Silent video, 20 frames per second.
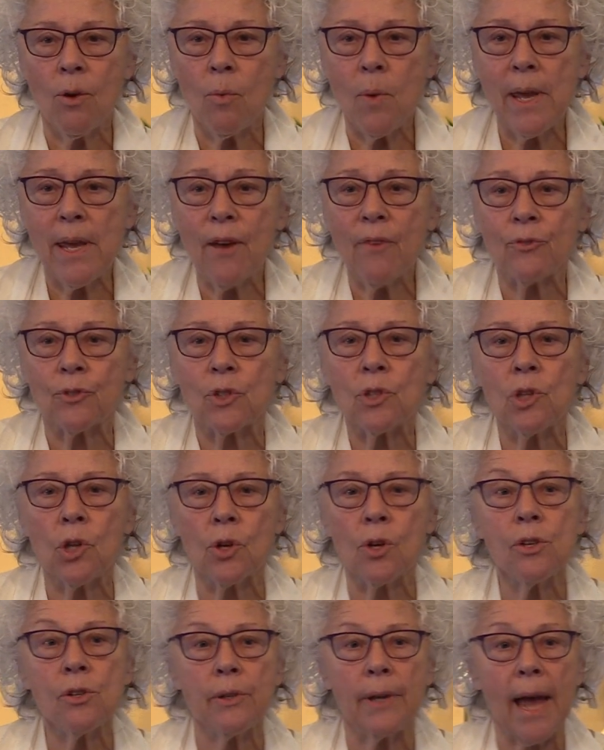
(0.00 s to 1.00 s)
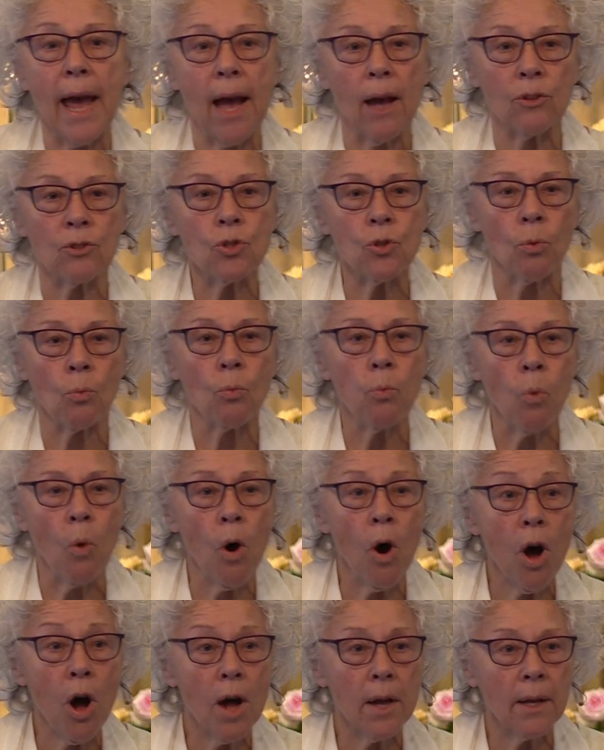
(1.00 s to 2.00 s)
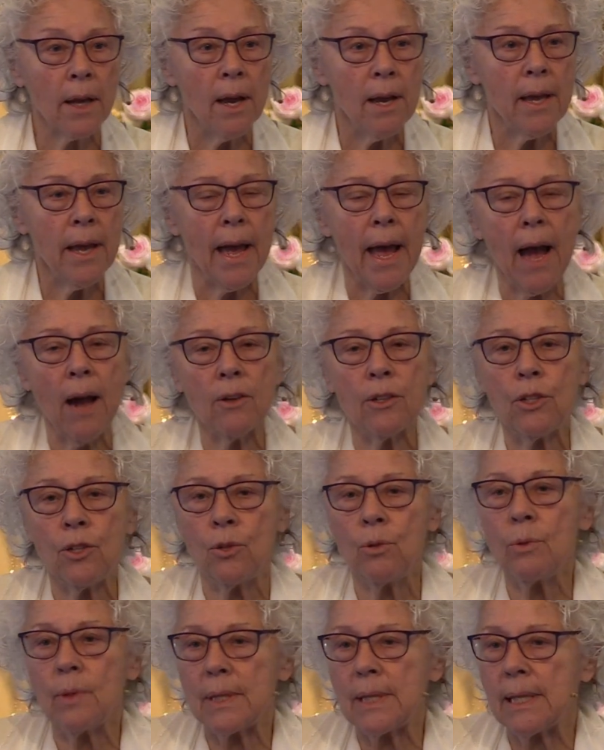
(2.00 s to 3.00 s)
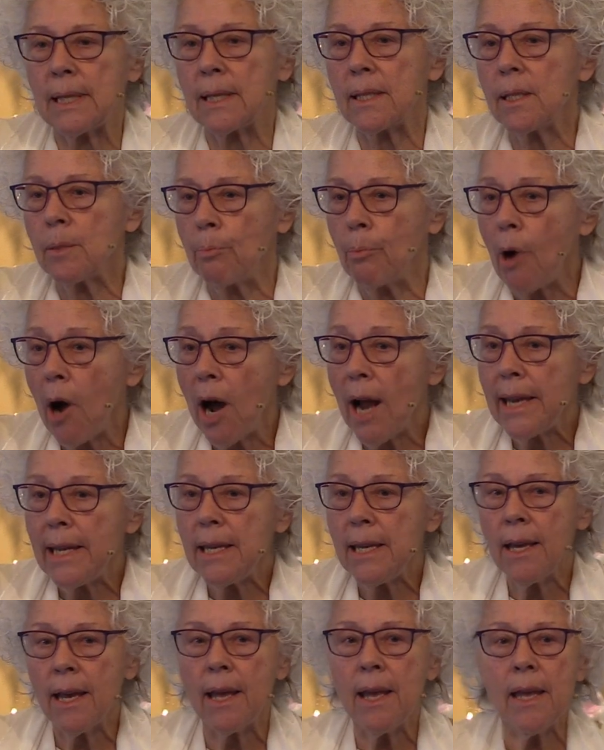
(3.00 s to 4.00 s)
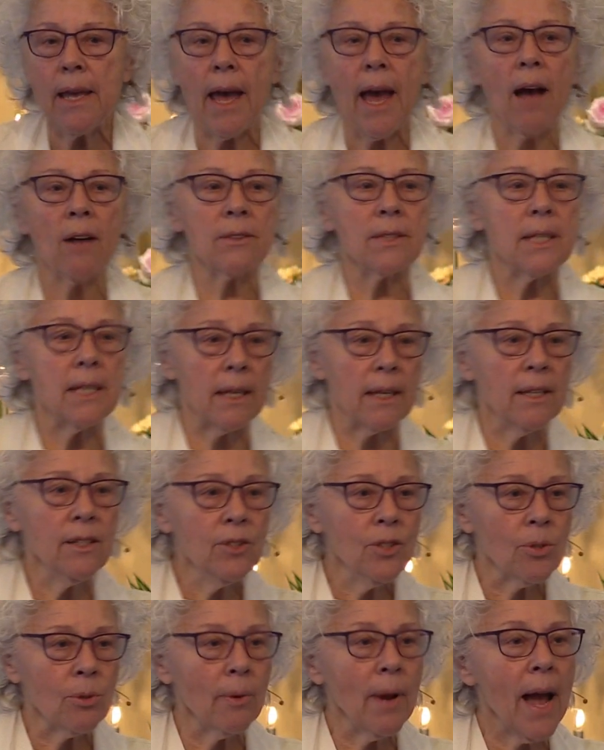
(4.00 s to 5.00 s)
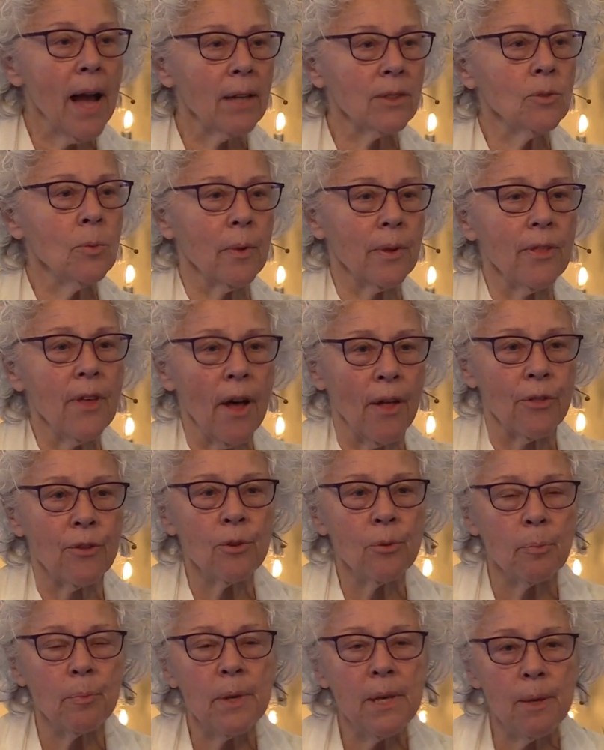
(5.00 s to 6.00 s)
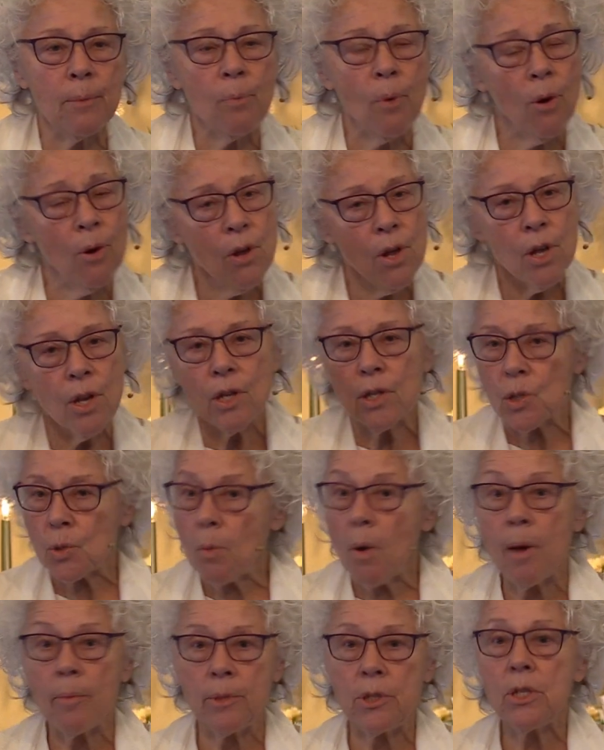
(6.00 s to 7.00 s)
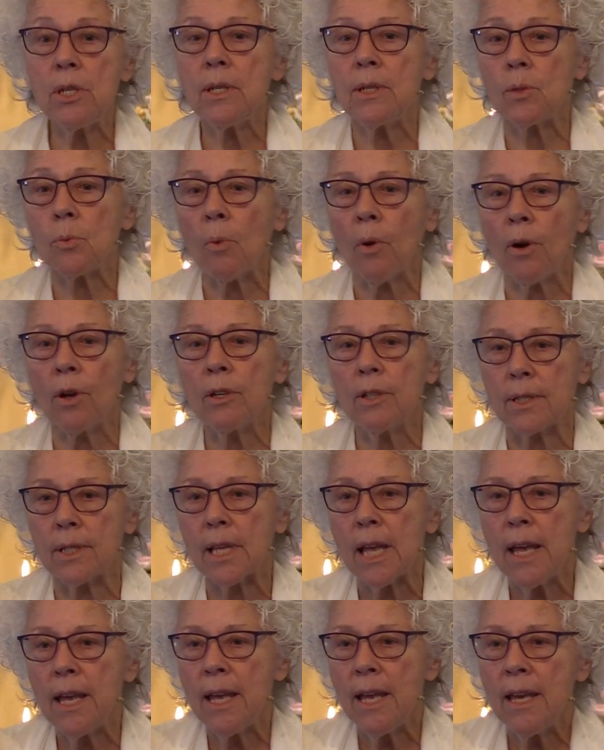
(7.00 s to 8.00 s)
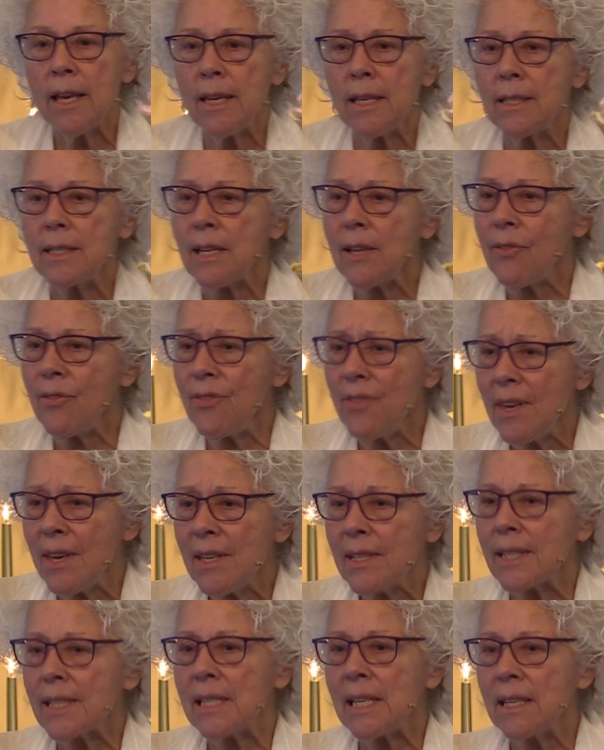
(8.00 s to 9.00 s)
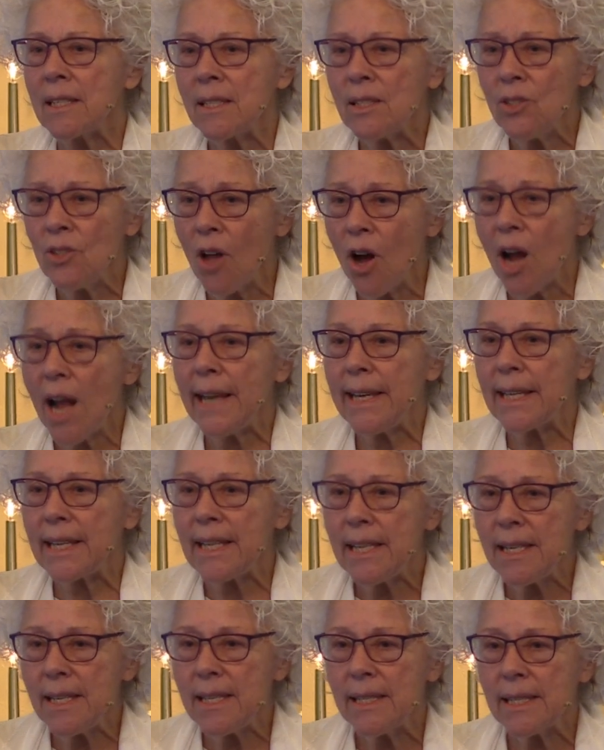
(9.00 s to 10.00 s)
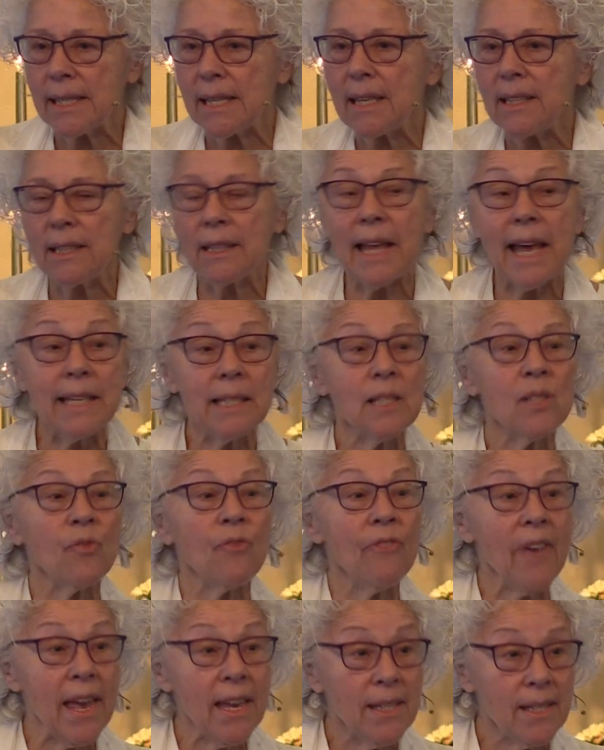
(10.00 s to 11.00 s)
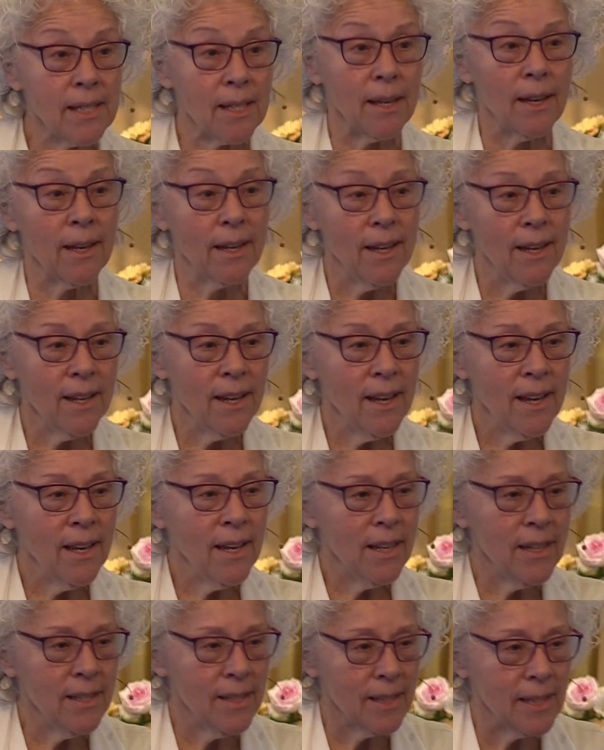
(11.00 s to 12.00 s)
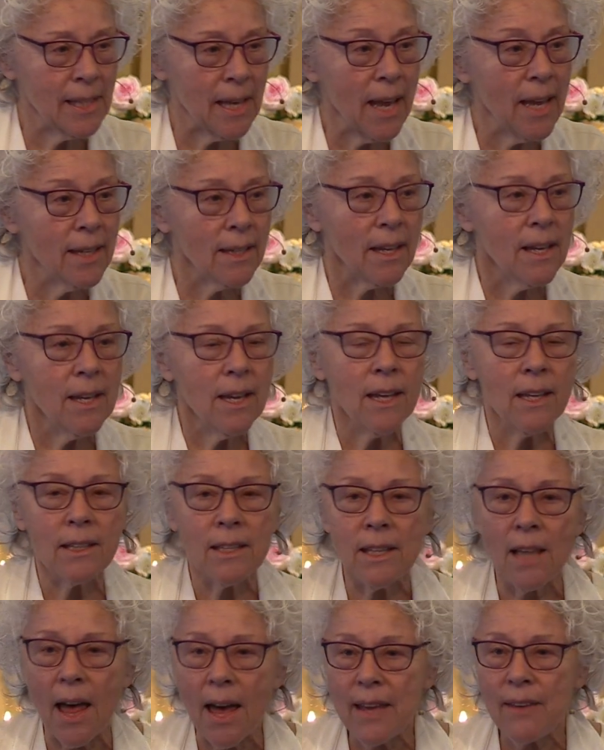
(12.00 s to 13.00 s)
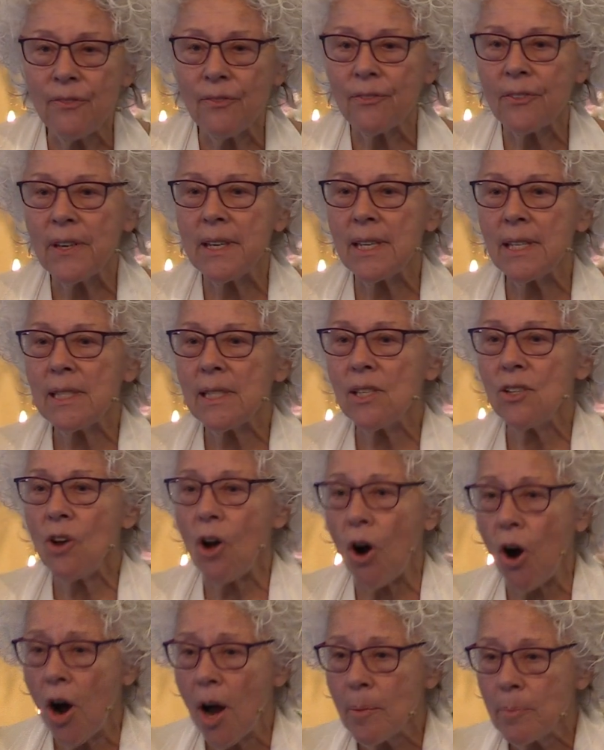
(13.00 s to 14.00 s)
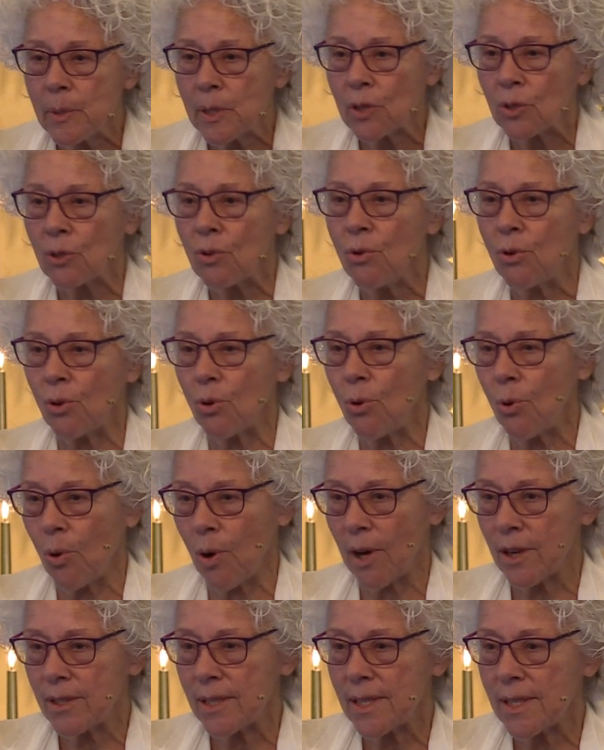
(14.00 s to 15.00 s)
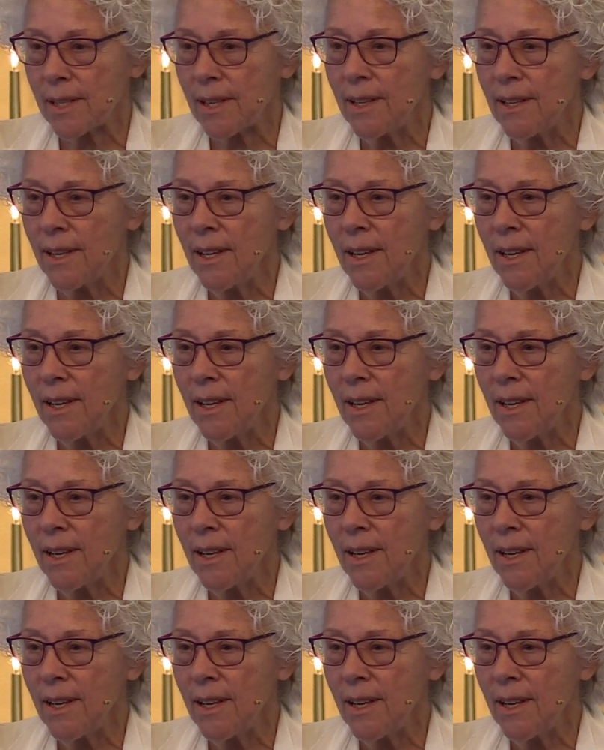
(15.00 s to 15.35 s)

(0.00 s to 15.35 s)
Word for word: We have to learn how to walk." how to use this body, how to interact with other people. Swamiji's words. He said, This is not easy, let's face it. He said, Life is an obstacle course.